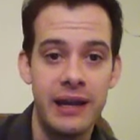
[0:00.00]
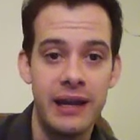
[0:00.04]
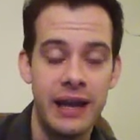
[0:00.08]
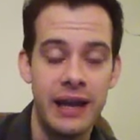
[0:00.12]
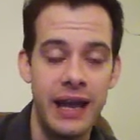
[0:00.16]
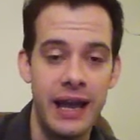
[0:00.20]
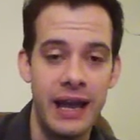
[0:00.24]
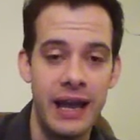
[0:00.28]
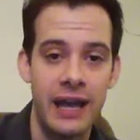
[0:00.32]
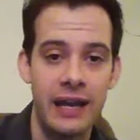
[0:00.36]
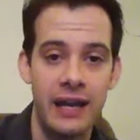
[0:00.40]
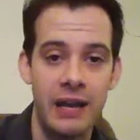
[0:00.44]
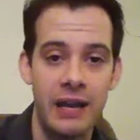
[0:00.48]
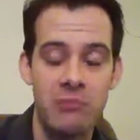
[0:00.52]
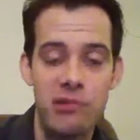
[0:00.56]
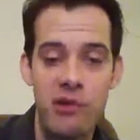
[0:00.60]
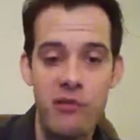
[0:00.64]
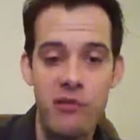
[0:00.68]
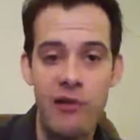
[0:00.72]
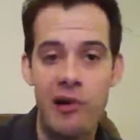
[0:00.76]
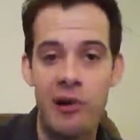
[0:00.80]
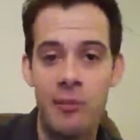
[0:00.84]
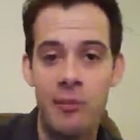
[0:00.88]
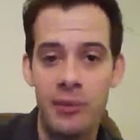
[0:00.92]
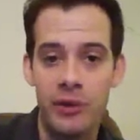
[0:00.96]
and improve
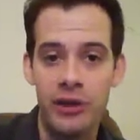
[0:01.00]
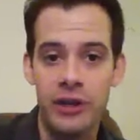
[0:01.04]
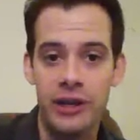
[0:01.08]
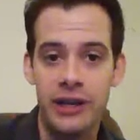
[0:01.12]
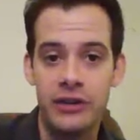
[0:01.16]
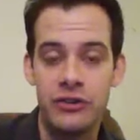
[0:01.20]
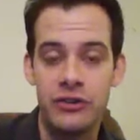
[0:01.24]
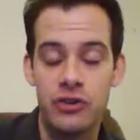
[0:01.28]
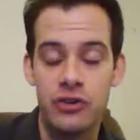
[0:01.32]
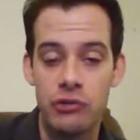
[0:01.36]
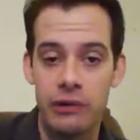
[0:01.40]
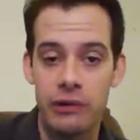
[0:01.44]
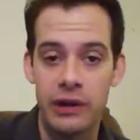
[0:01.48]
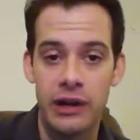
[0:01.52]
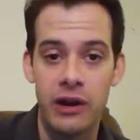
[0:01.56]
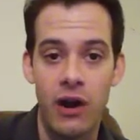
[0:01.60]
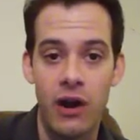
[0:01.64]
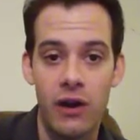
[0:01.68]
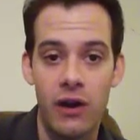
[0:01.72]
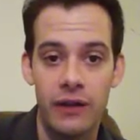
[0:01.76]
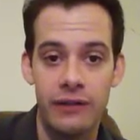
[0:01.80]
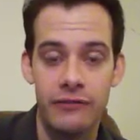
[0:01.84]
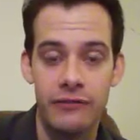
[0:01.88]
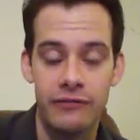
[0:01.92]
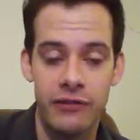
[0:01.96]
our ability to
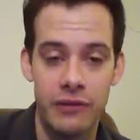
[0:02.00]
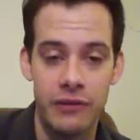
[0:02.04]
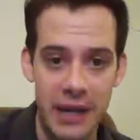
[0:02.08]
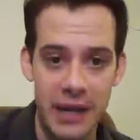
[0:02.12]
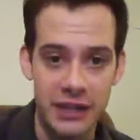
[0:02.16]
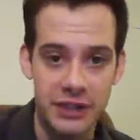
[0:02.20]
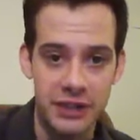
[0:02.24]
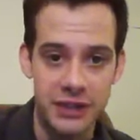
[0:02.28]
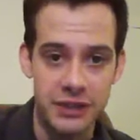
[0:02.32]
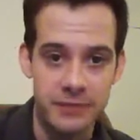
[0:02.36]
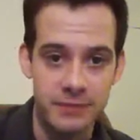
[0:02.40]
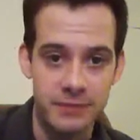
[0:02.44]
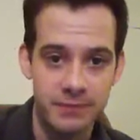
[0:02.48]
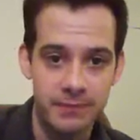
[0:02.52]
recall information.